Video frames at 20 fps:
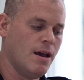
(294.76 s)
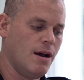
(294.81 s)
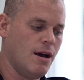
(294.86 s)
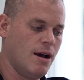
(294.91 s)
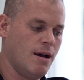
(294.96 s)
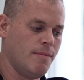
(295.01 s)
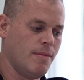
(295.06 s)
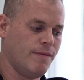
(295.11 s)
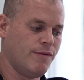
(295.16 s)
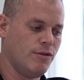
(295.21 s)

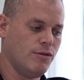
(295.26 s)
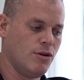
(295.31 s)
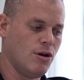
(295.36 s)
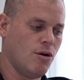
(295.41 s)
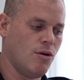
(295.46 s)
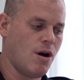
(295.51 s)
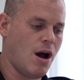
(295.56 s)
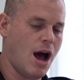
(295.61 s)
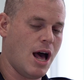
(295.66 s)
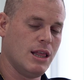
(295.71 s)
If you
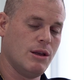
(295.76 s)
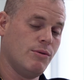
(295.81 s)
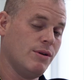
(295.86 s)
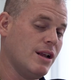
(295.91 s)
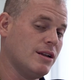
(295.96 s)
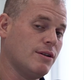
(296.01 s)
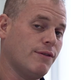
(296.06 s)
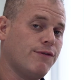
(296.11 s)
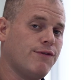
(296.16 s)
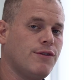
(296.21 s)
know, Hollywood
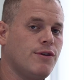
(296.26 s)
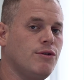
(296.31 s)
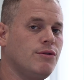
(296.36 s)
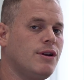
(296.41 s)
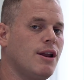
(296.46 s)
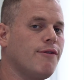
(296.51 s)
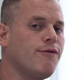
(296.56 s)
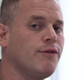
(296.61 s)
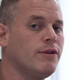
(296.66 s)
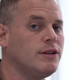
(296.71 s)
has a few
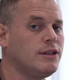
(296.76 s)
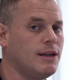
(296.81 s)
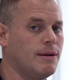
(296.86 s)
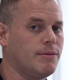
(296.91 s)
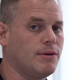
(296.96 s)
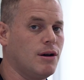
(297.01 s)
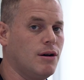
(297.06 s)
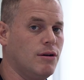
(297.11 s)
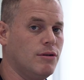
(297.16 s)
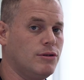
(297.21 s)
different
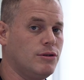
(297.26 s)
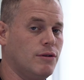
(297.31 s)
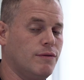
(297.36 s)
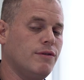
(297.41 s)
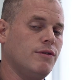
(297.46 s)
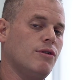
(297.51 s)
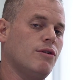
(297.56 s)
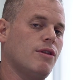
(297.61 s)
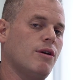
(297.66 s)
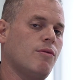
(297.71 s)
zip codes. So if
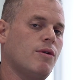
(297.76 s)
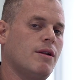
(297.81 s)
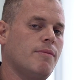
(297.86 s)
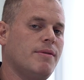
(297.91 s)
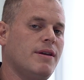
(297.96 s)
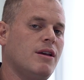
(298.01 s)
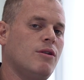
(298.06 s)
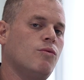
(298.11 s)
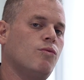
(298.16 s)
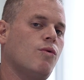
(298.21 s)
you know they want to
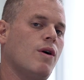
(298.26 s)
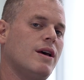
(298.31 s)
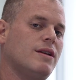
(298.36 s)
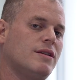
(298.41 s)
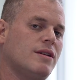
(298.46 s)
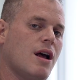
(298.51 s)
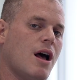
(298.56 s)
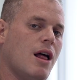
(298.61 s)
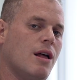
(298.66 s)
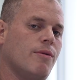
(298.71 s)
be in
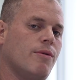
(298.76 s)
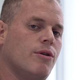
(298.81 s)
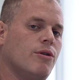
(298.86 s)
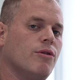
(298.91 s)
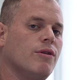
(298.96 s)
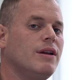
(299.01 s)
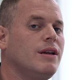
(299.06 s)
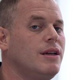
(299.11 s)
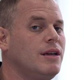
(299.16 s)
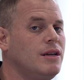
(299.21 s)
West Hollywood
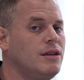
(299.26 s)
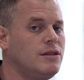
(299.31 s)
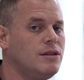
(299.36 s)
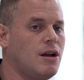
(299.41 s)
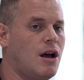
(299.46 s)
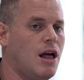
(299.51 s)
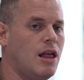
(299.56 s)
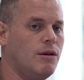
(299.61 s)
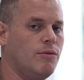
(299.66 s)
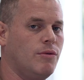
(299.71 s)
or East
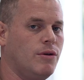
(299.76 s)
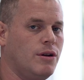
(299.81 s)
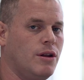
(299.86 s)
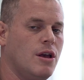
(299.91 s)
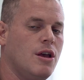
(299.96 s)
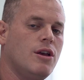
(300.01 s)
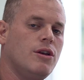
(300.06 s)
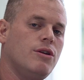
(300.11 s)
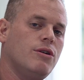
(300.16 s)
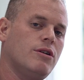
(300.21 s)
Hollywood,
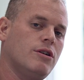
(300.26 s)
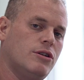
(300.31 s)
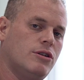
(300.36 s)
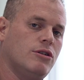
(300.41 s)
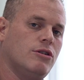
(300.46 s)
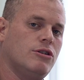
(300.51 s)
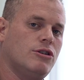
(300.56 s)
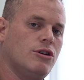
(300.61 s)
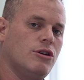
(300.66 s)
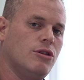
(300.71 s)
you could
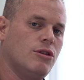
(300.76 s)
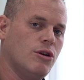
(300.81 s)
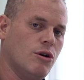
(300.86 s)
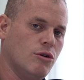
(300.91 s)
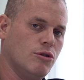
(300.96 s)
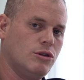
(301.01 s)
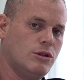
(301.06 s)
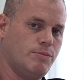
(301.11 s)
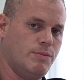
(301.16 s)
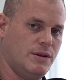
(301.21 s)
search
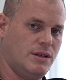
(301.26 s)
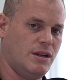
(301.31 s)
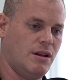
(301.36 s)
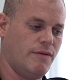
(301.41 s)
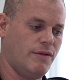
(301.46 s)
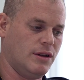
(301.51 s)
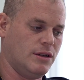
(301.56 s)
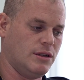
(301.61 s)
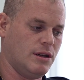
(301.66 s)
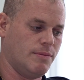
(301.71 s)
those
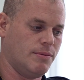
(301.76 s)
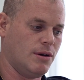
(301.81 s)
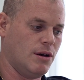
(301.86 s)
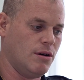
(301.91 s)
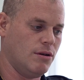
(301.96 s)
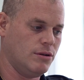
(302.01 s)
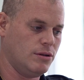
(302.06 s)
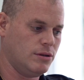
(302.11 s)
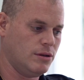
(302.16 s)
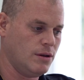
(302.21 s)
specific zip
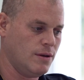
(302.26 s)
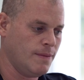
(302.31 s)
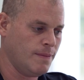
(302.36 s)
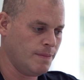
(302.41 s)
codes.